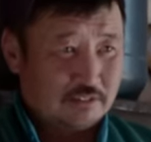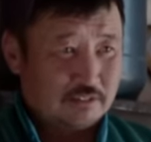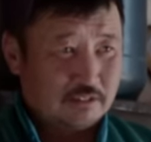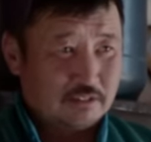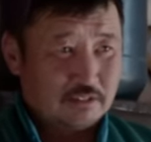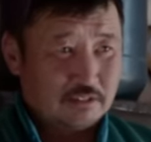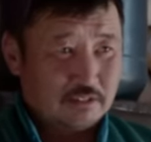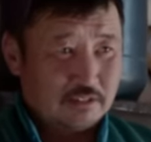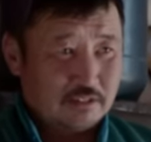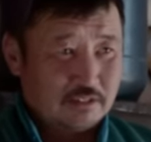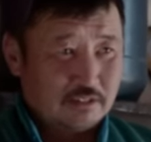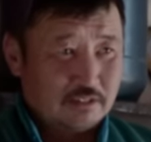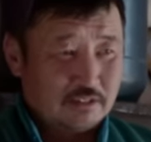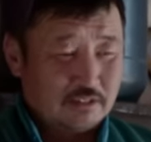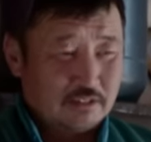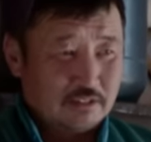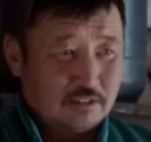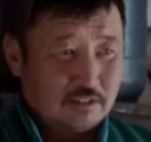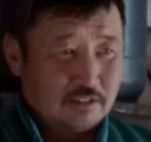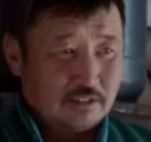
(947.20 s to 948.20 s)
The roar of
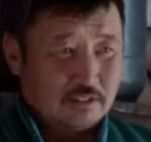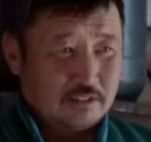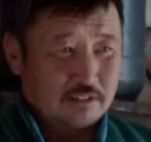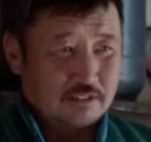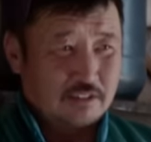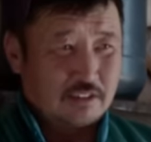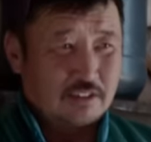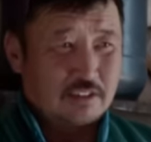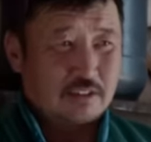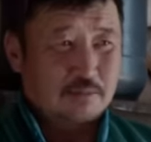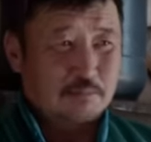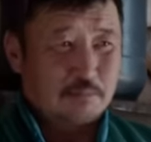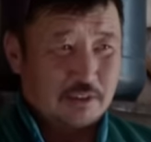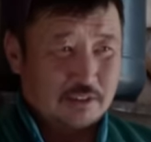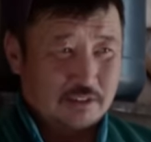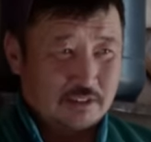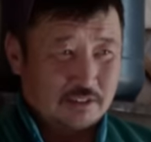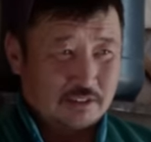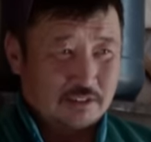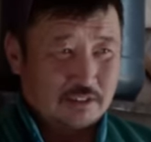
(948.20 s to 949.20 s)
the camels woke it up.
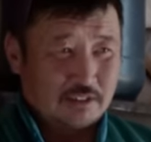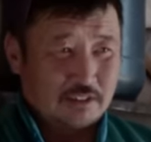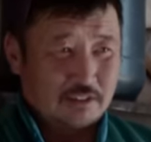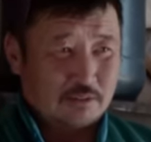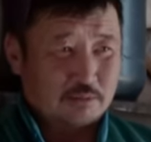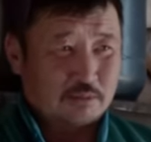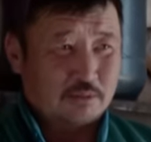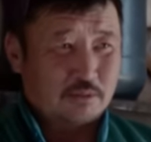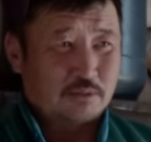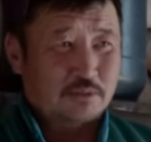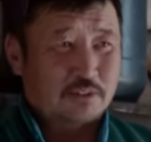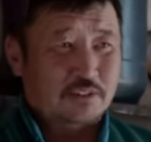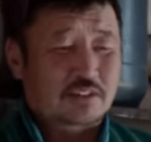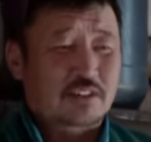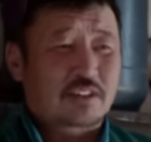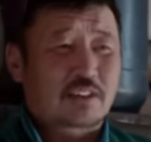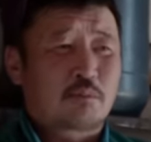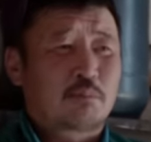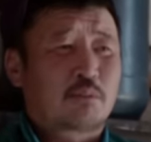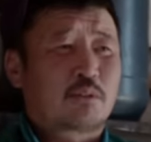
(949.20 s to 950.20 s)

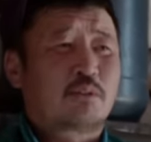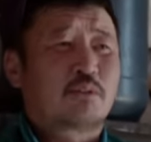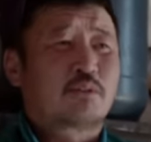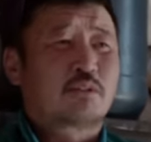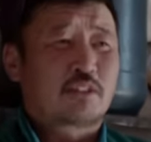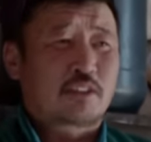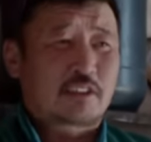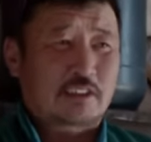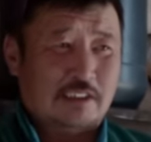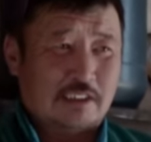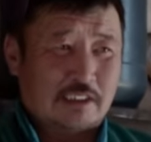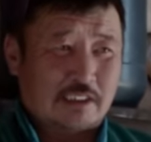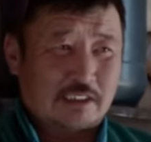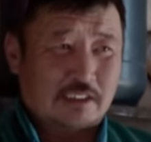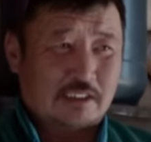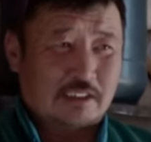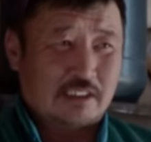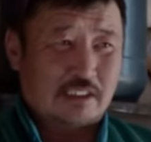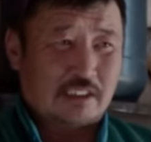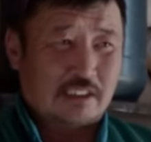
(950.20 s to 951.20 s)
It raised its
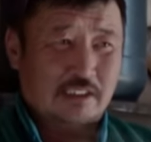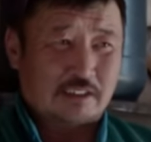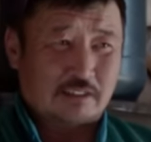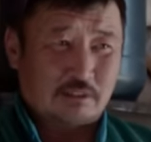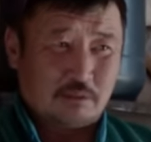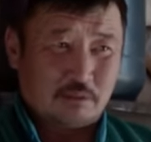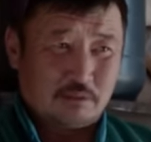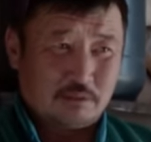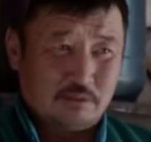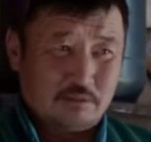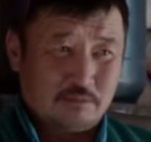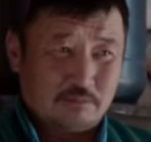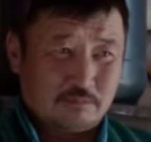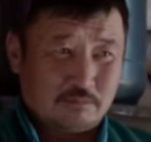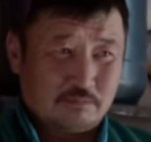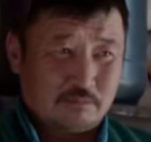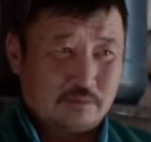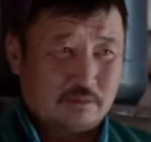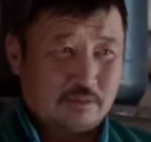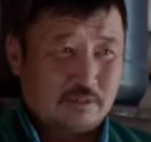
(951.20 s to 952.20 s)
giant head,
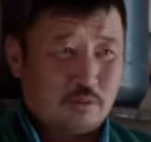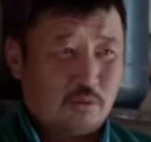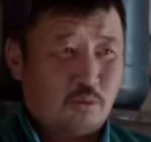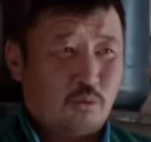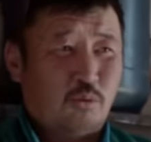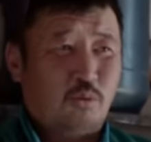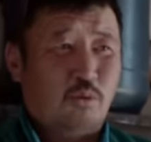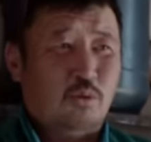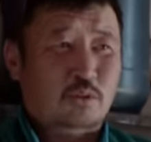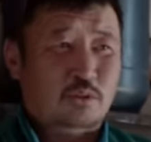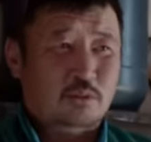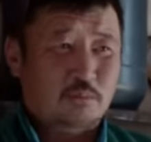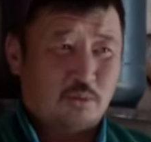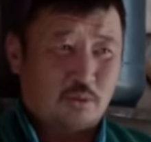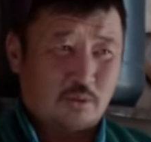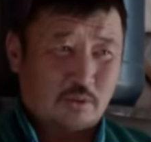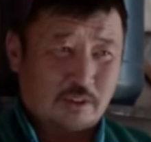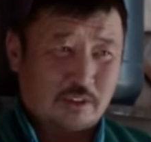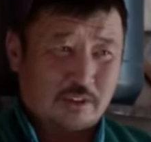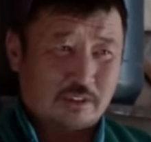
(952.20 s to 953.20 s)
took a
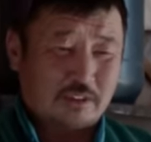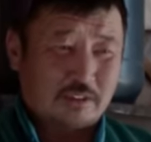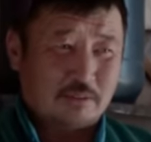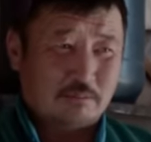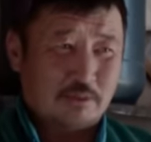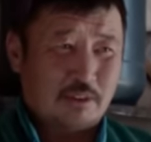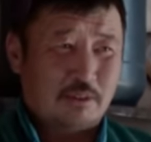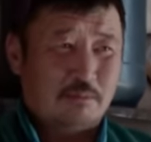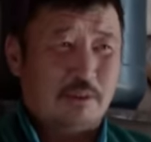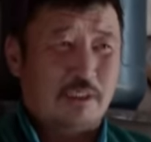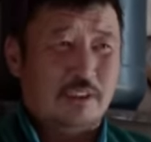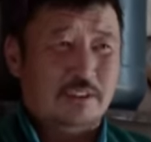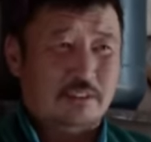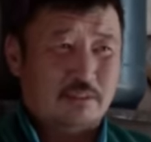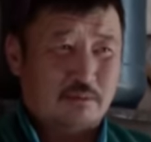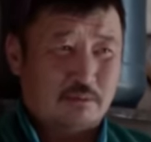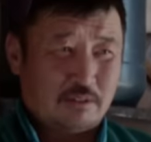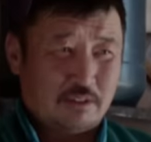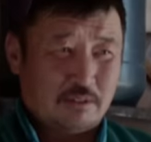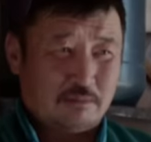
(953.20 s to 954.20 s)
look at us, and then
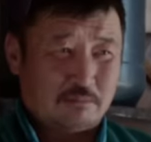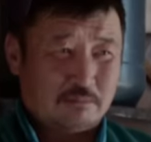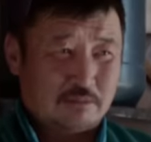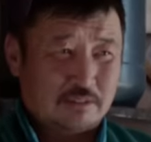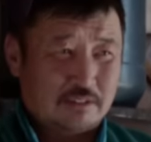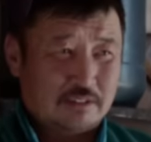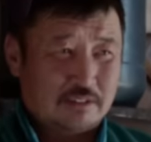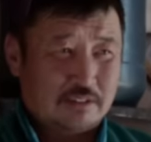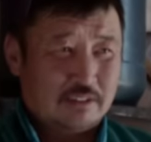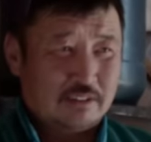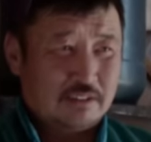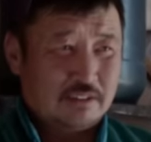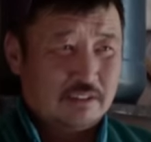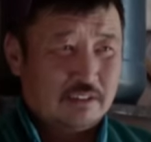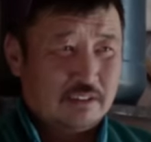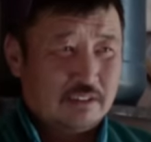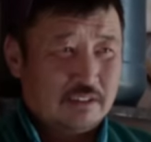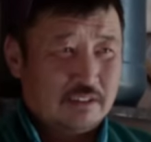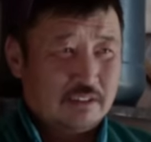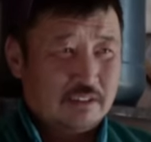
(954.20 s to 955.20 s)
ran away.
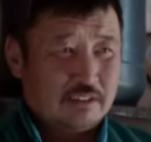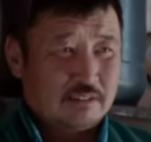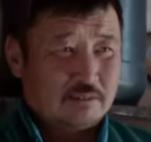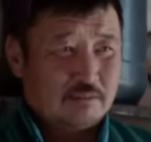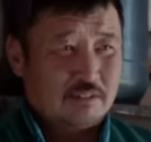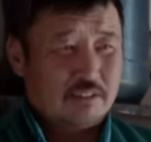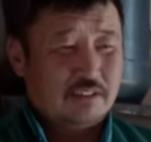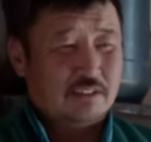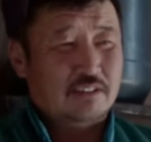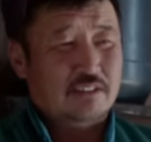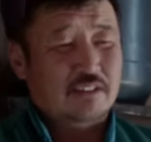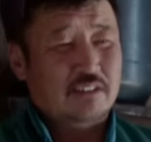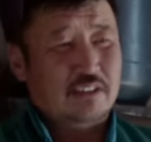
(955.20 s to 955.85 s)
The